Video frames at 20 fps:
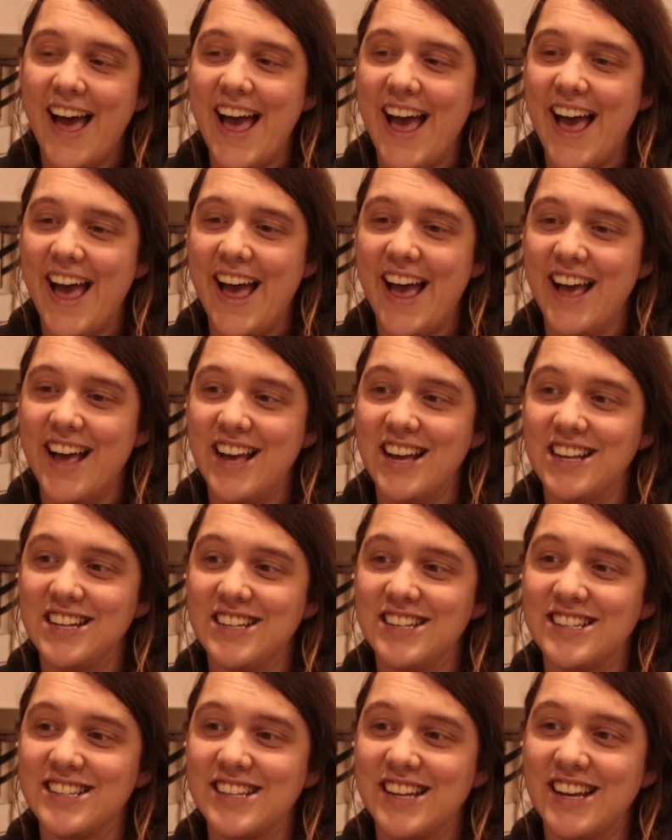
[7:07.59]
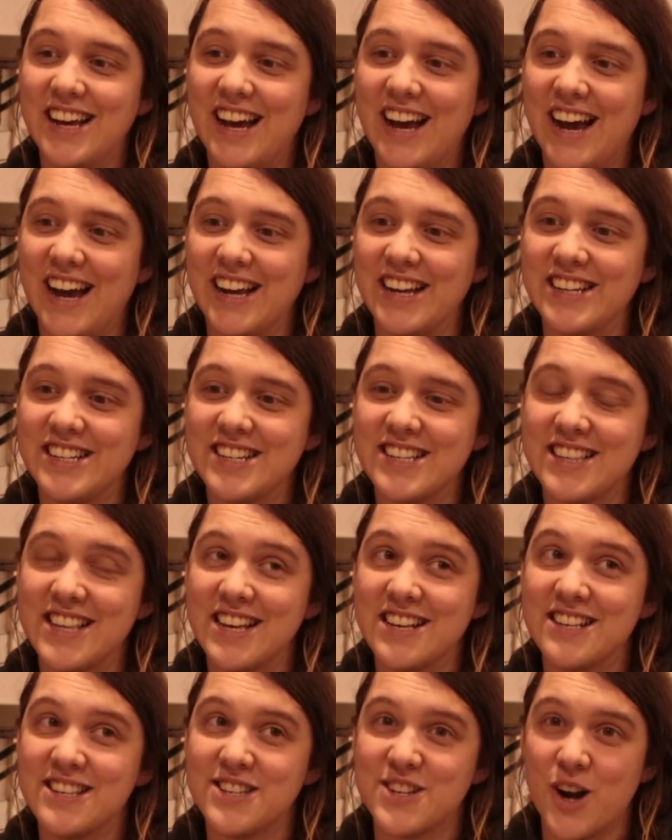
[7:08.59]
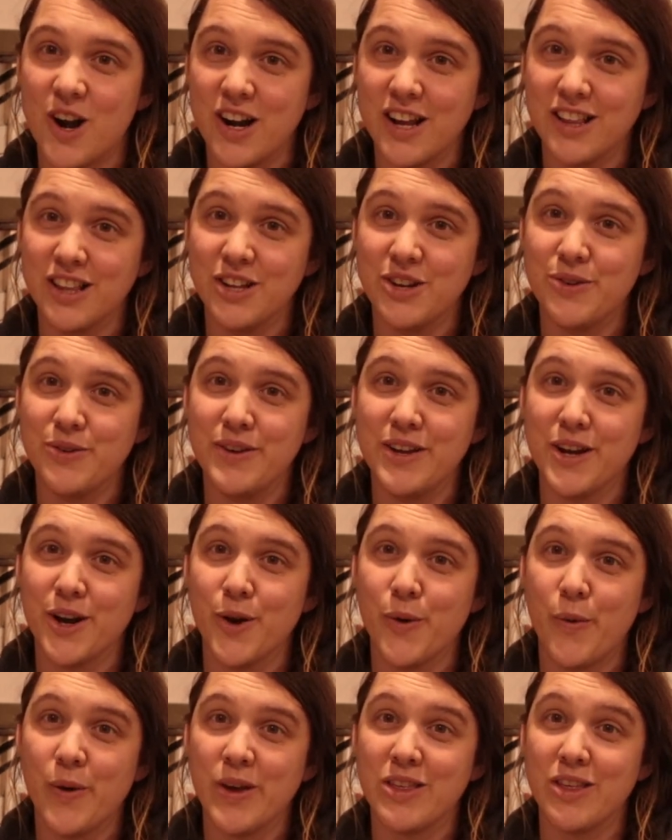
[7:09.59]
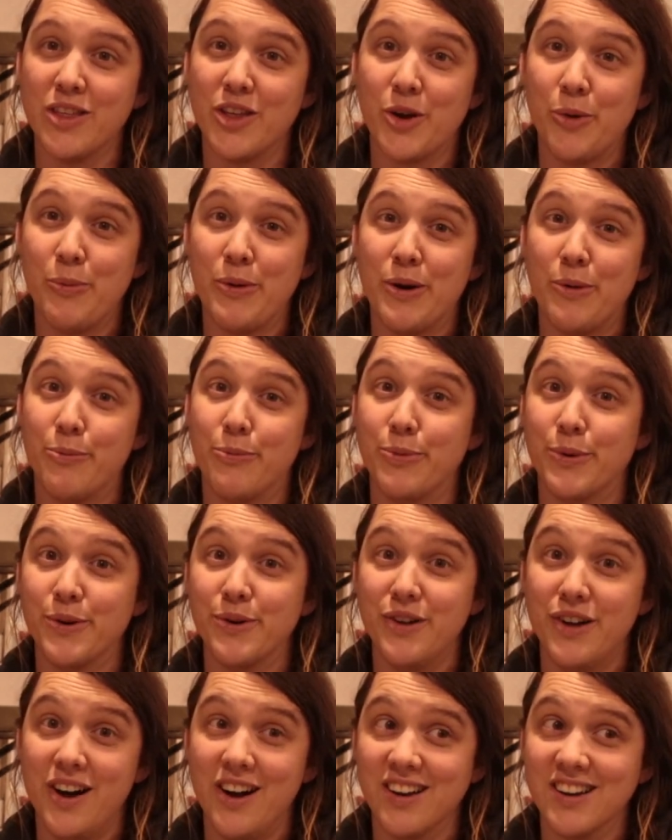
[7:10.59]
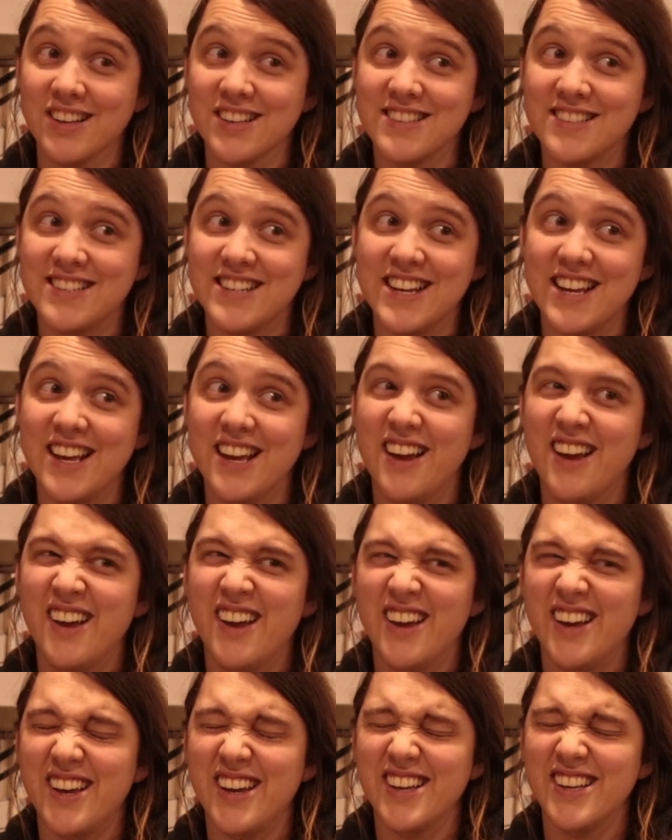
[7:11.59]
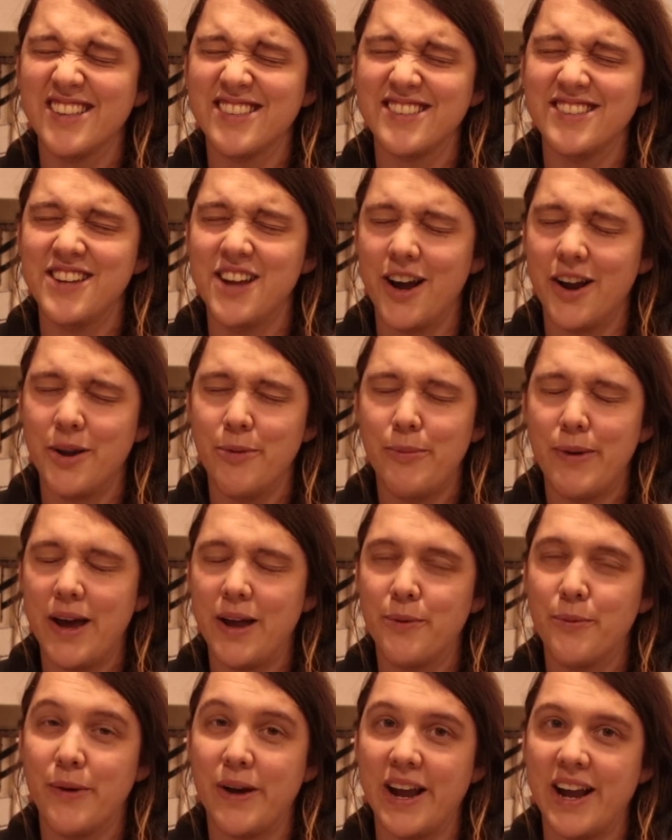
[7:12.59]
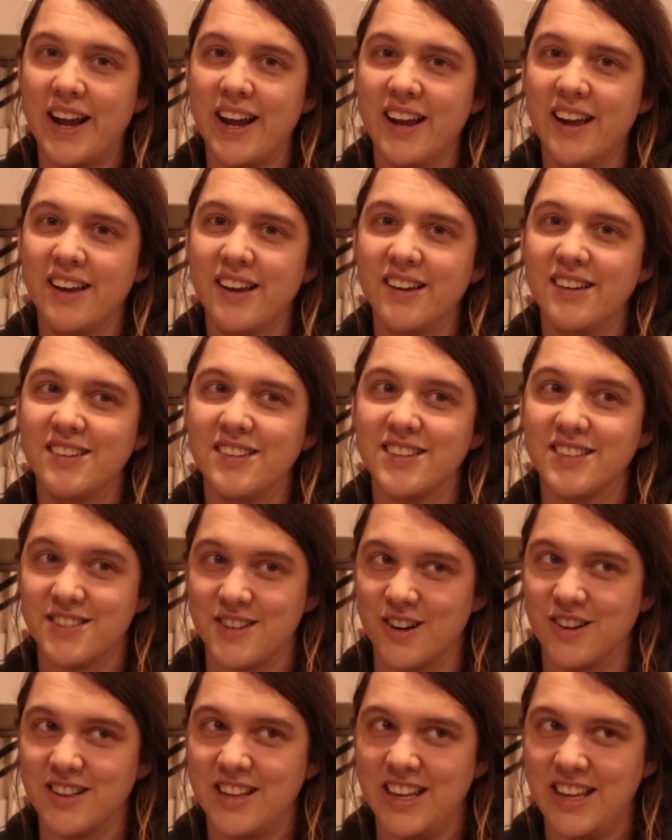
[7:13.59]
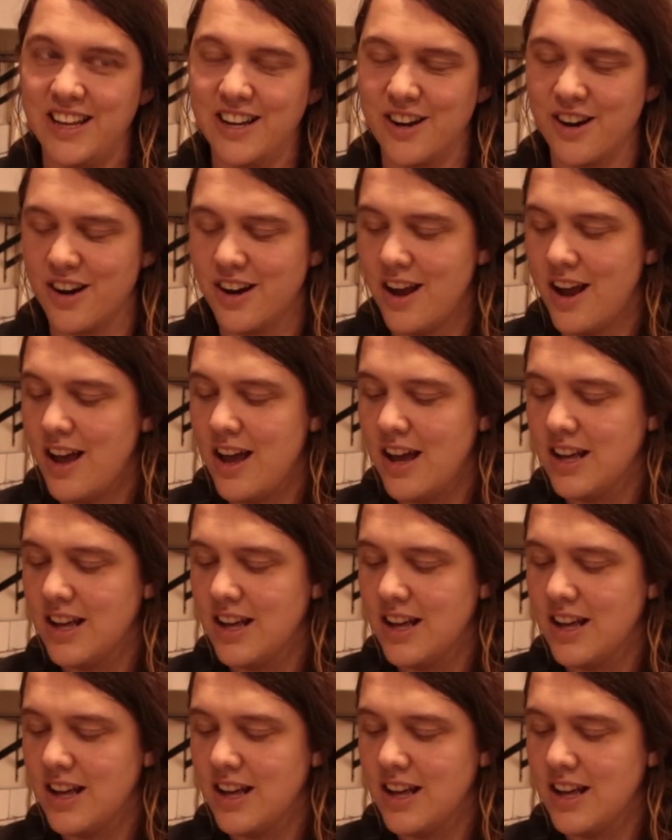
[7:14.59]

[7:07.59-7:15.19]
And I just think starting the new year with a little bit of brutal honesty is not a bad way to start the year.